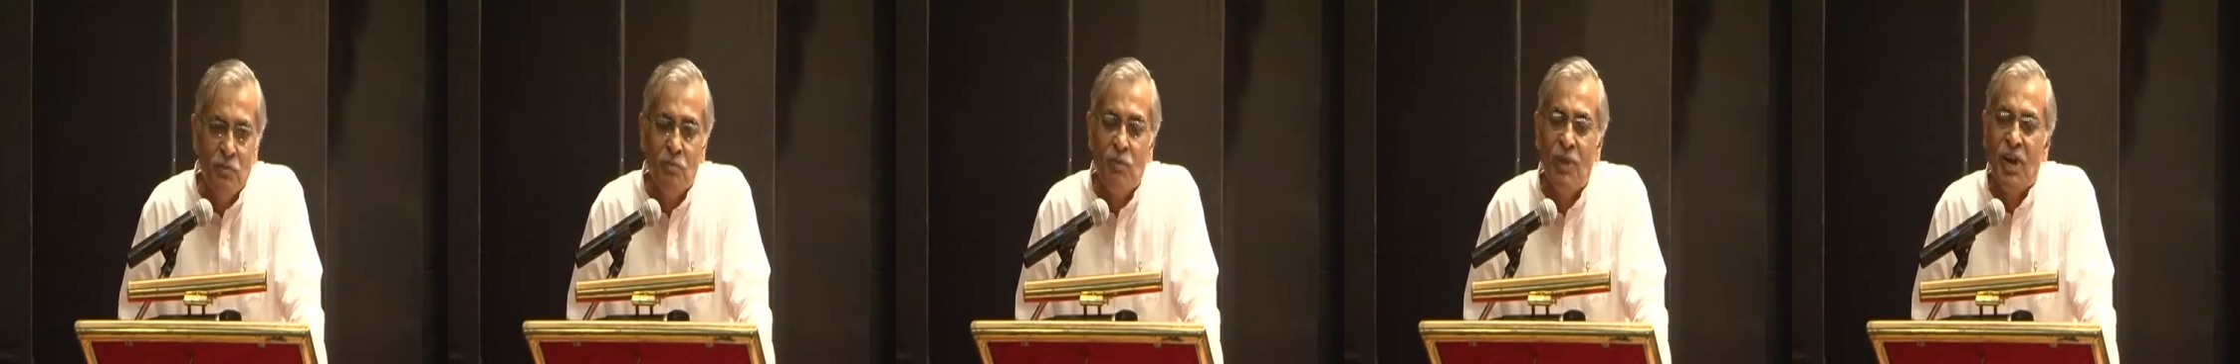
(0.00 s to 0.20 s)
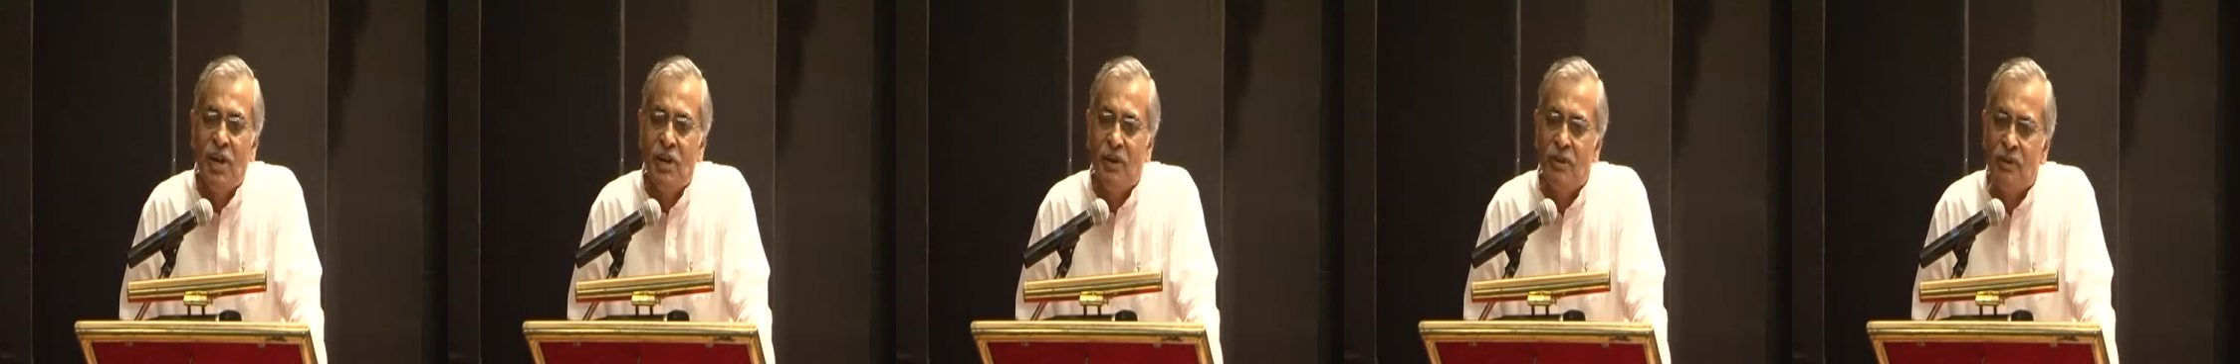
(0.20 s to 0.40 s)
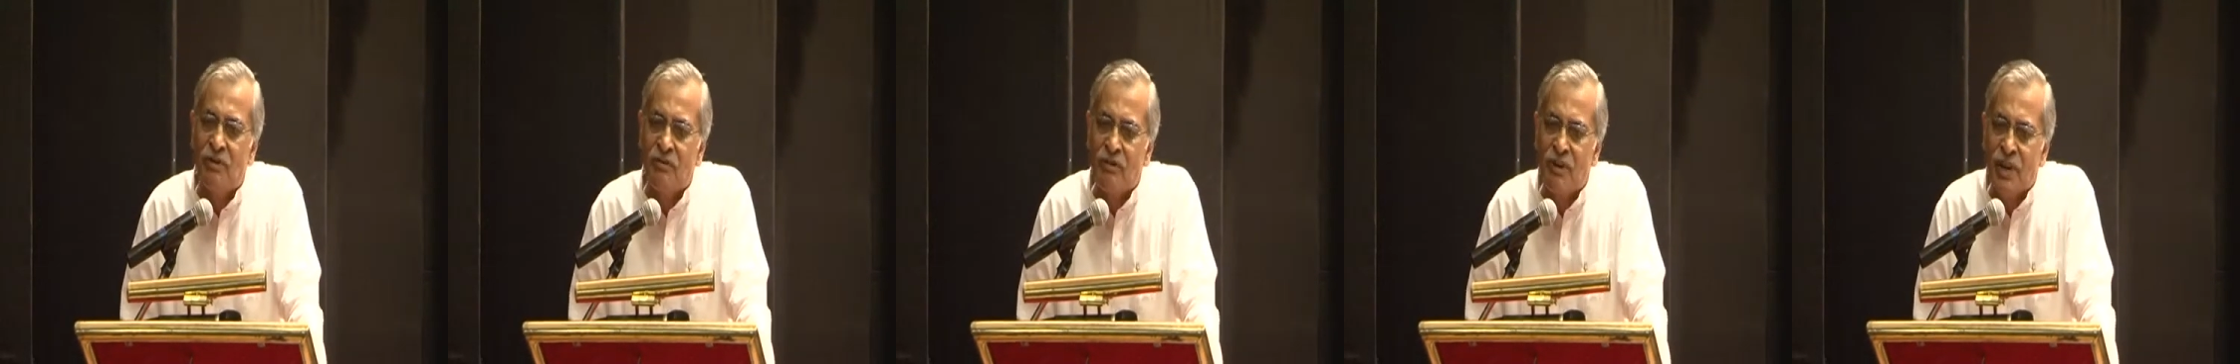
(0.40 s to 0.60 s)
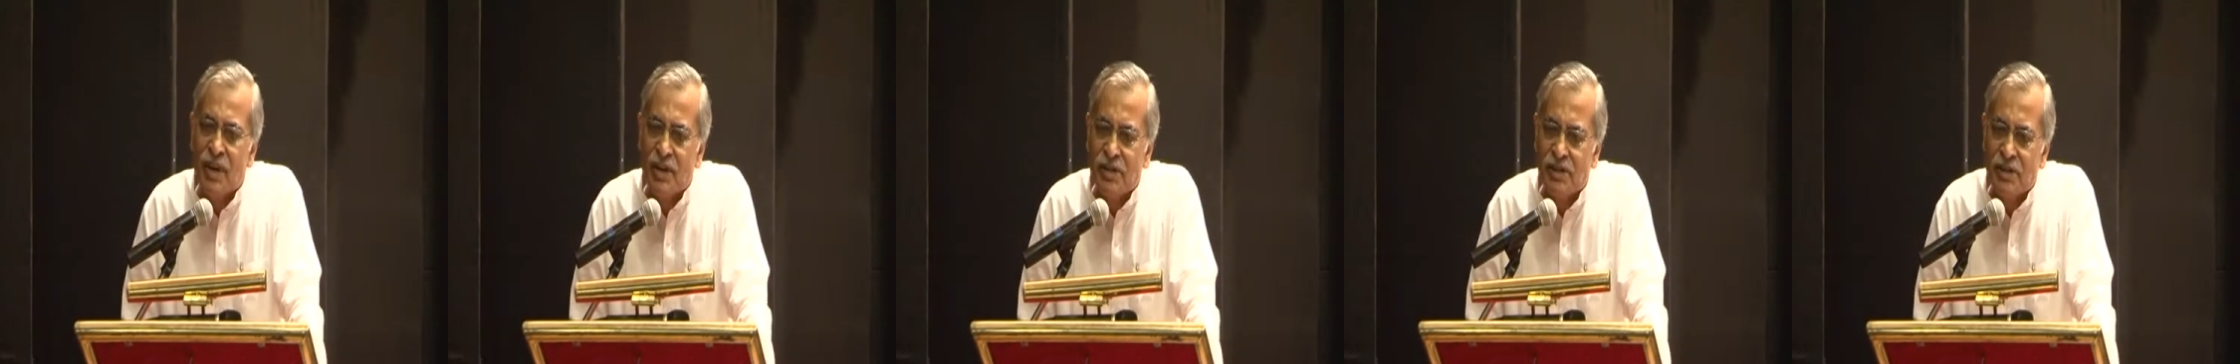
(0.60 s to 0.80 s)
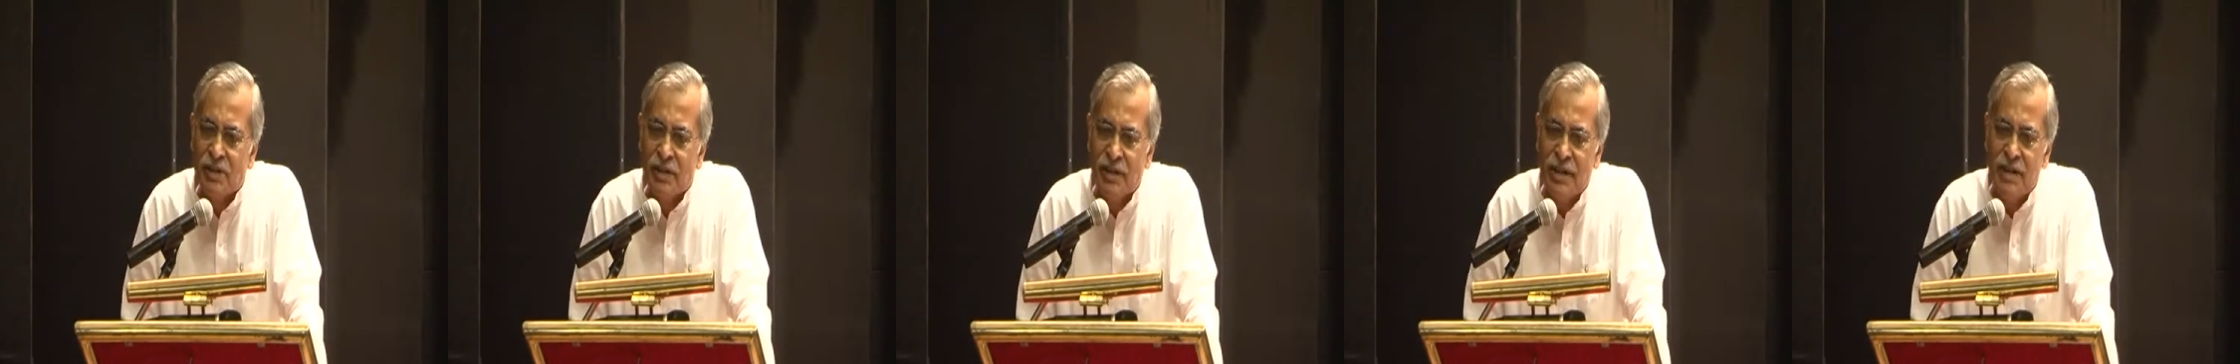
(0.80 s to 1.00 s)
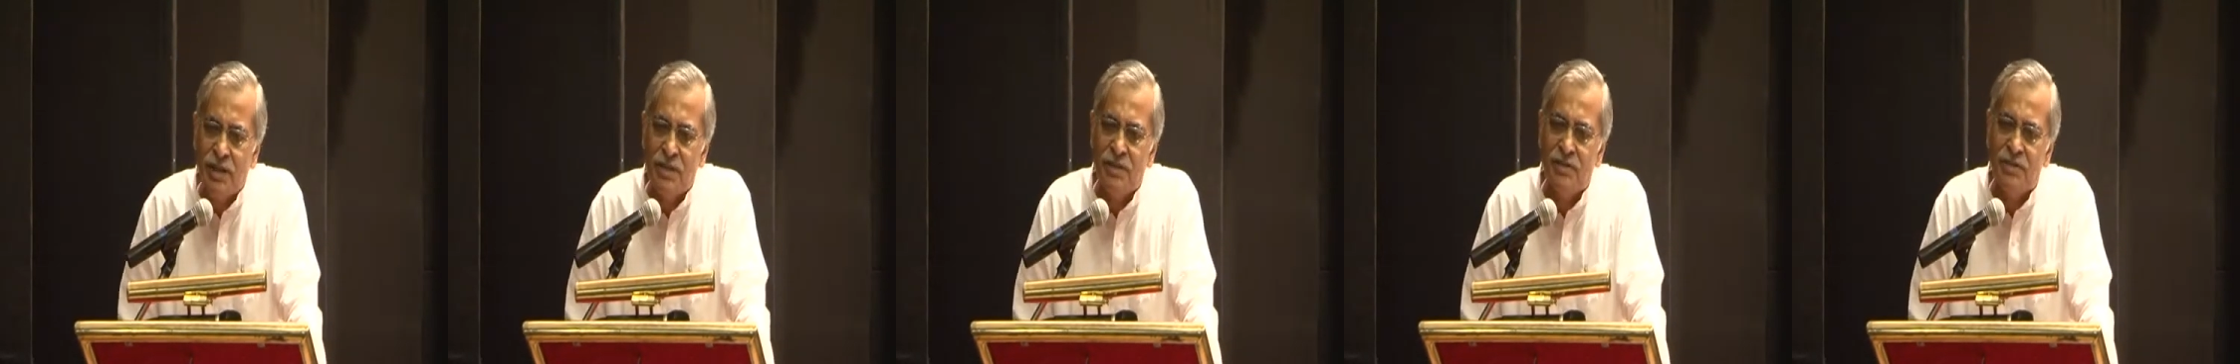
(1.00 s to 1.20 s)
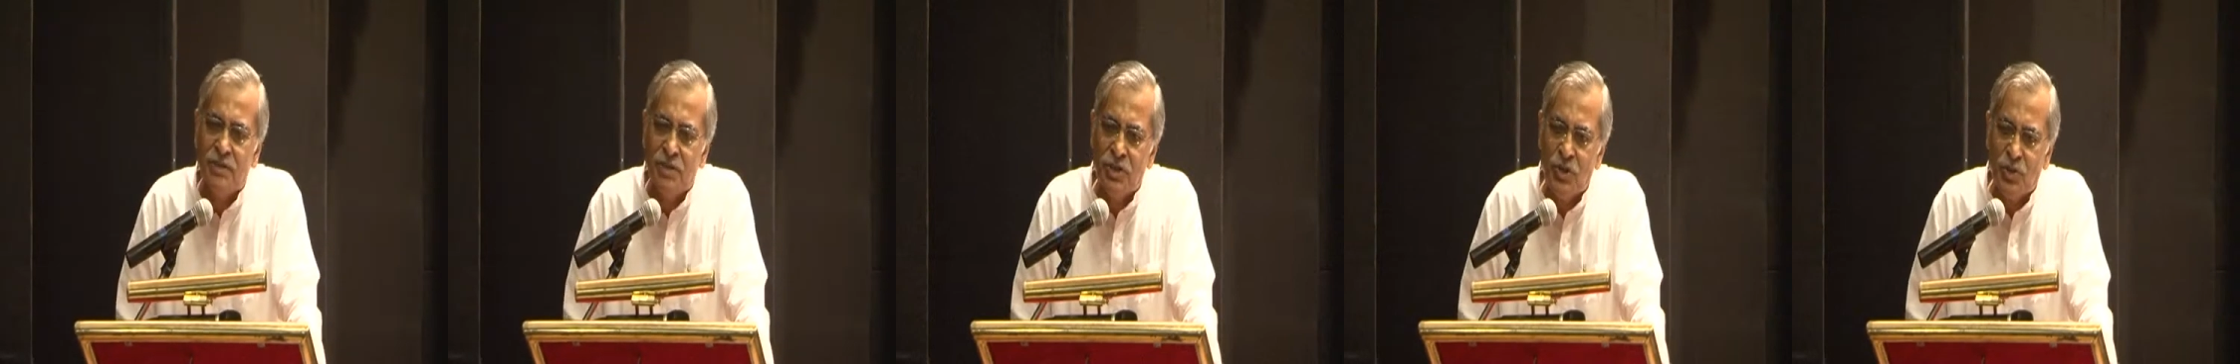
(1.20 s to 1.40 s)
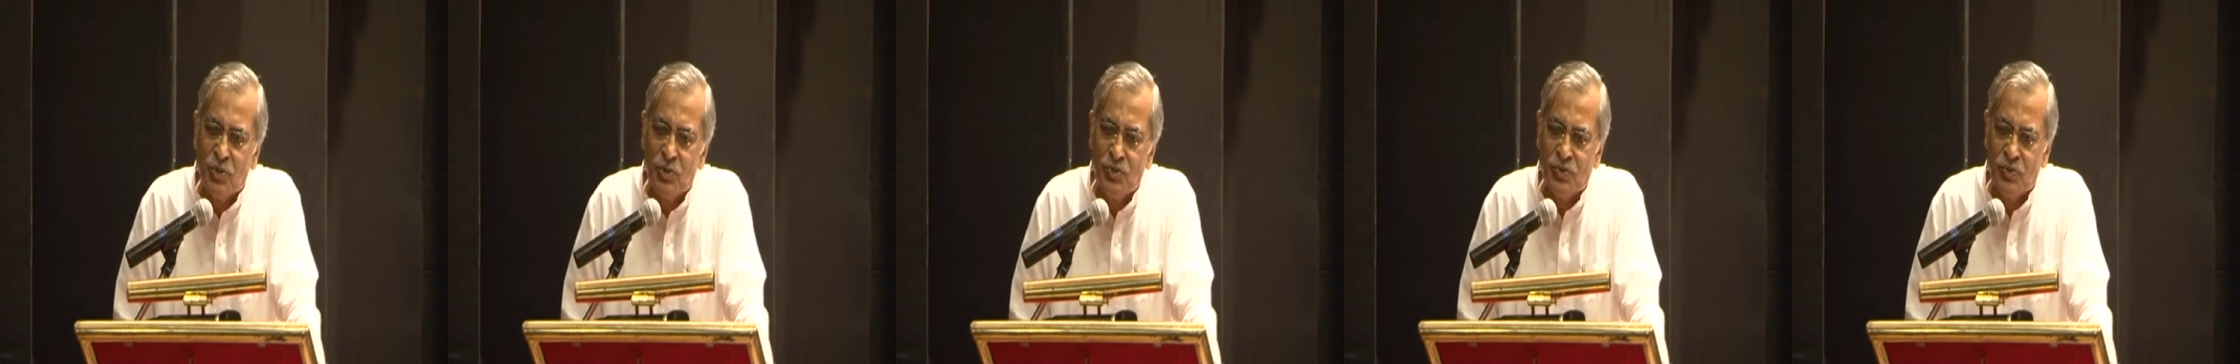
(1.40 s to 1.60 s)
by international
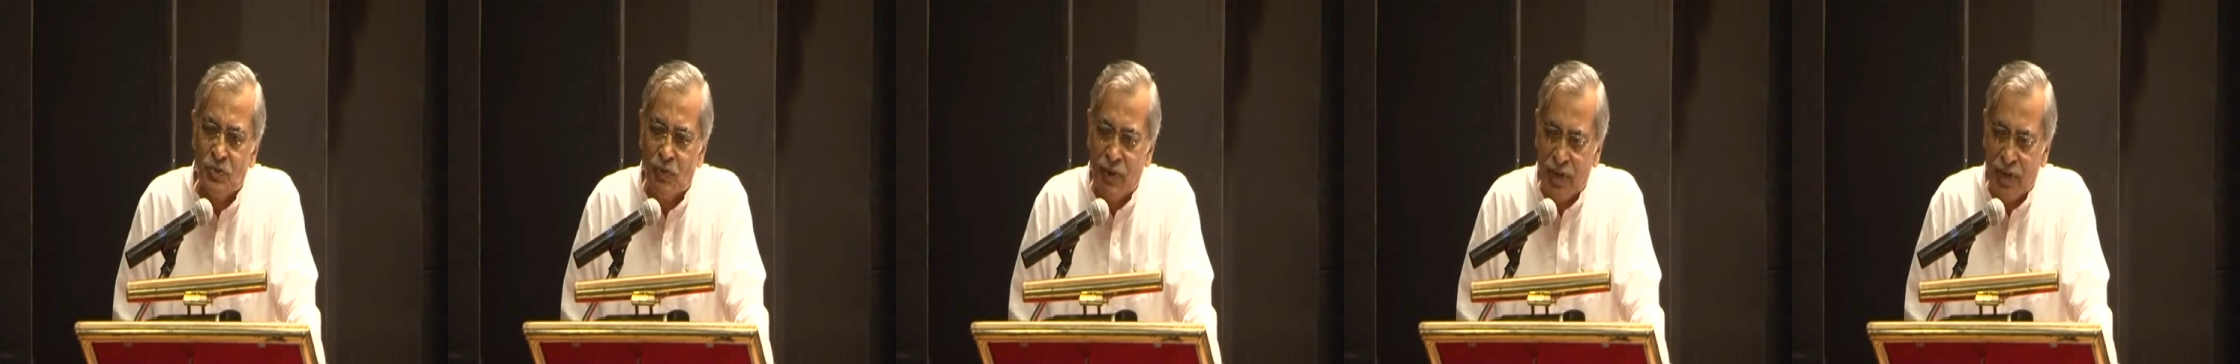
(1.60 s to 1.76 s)
NGOs